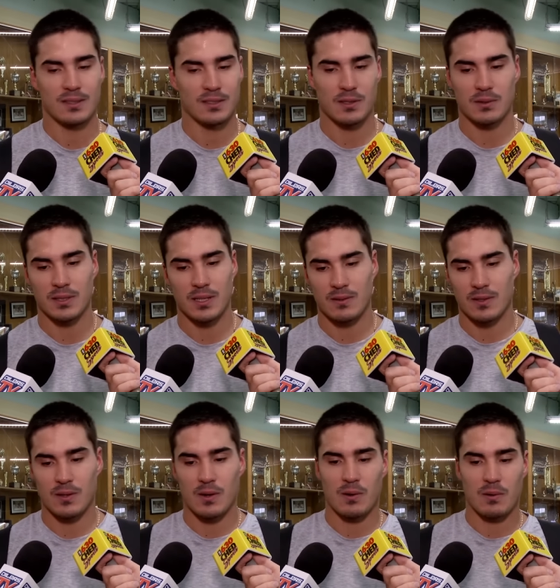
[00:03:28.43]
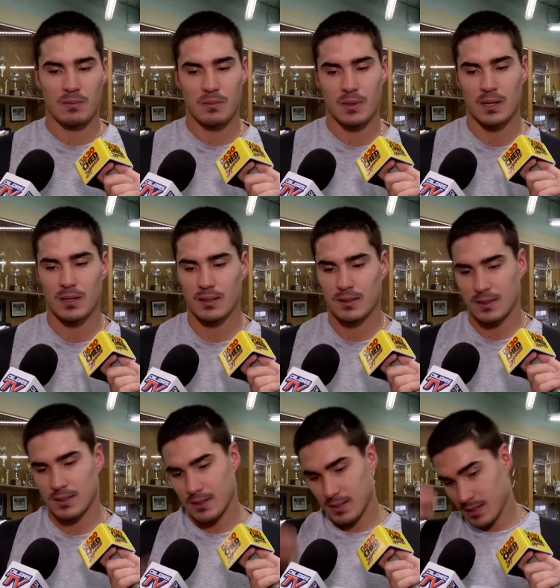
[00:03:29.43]
You know, you never know. But
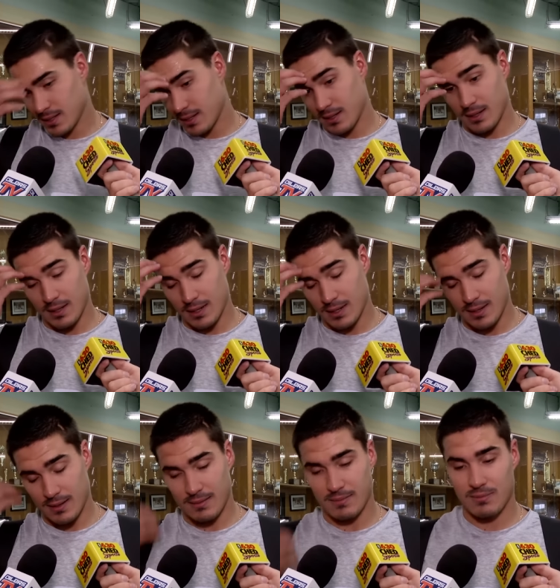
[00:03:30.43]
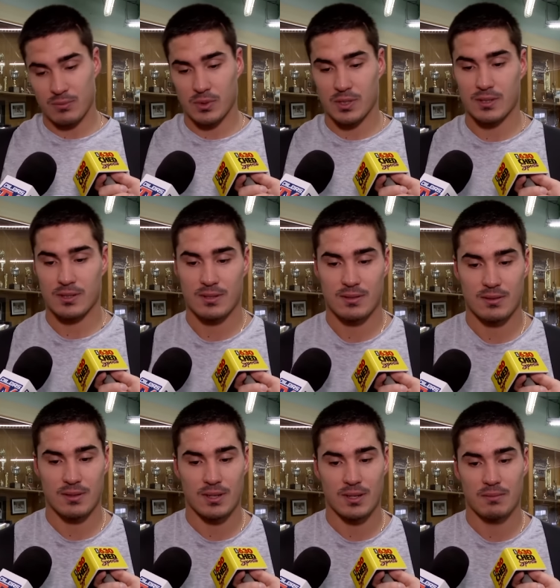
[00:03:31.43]
uh, we're just
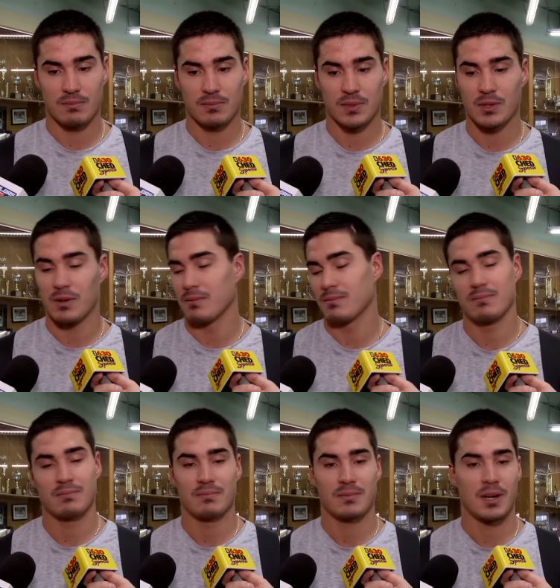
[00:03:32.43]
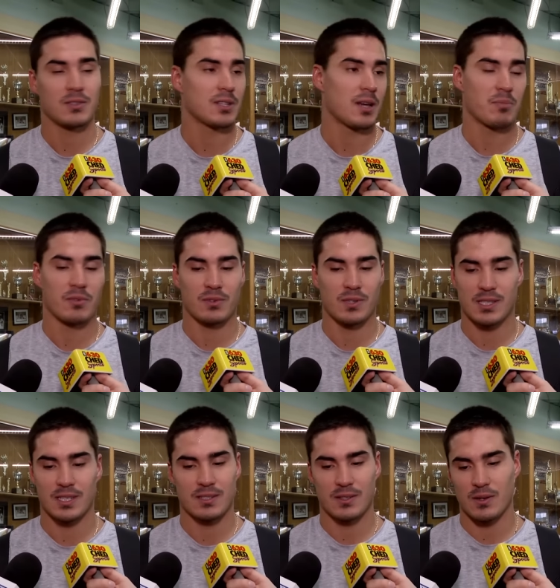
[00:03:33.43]
uh, you know, I'm just happy for
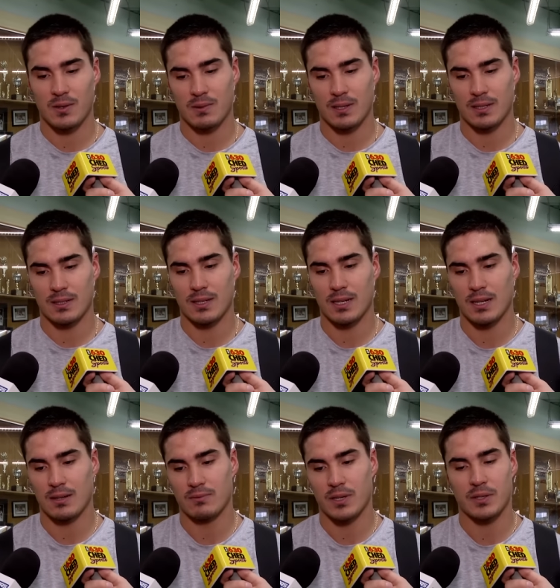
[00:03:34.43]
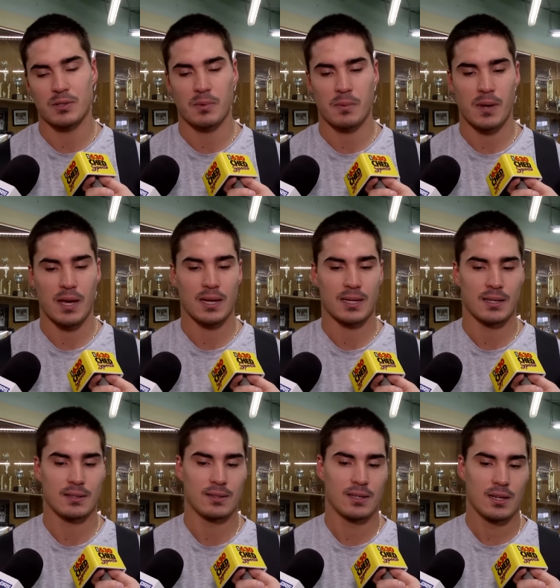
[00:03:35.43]
season, you know, and uh, ready to be back,
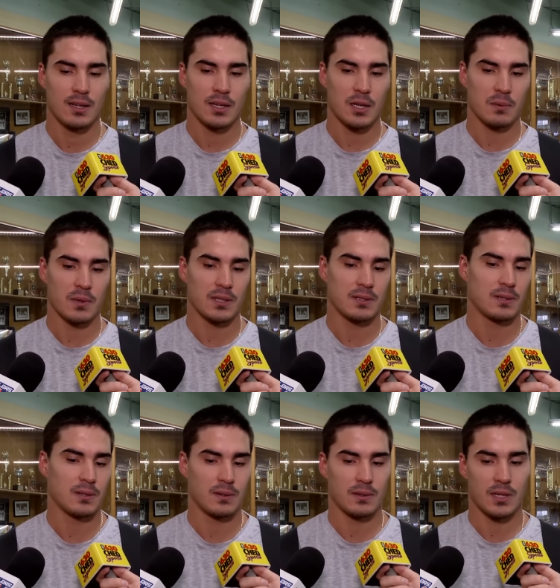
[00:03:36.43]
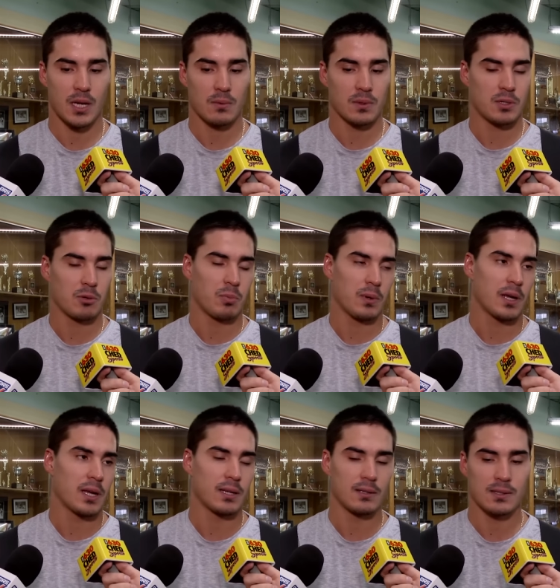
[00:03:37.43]
and can't wait to can't wait to
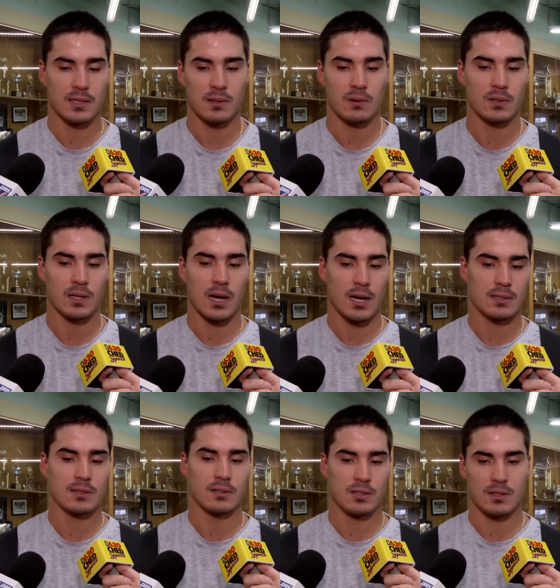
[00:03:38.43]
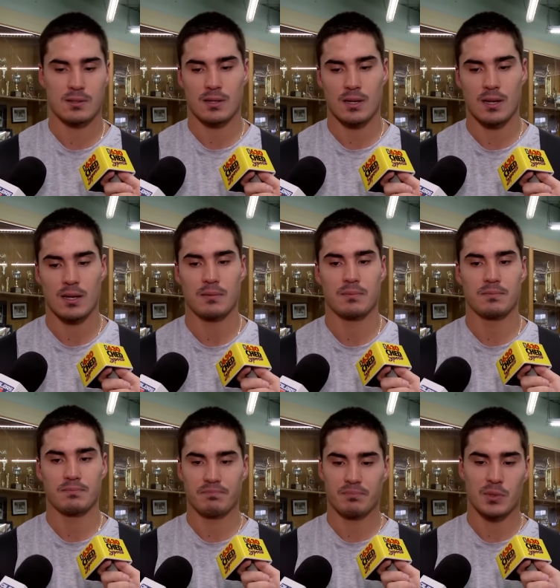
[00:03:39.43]
play and see all the guys and just uh,
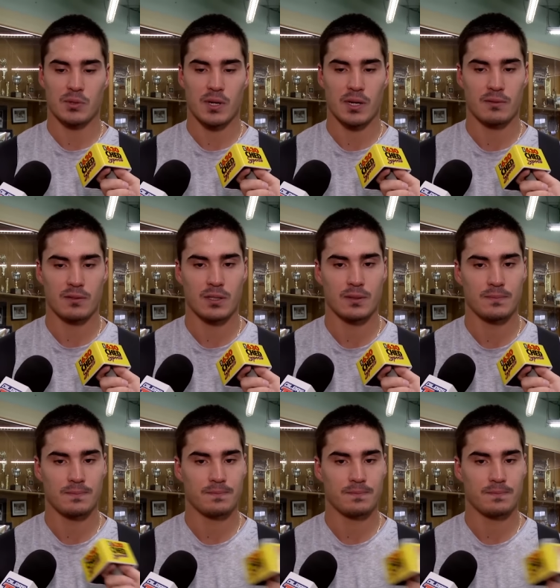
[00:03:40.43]
be ready for it.